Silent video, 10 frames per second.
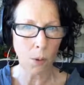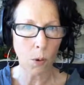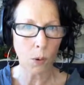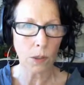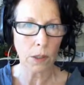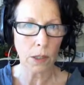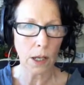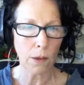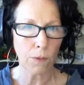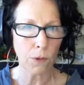
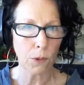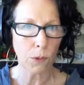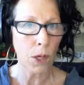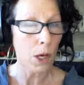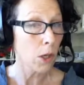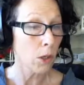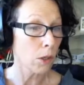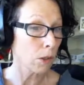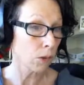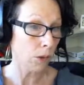important if you can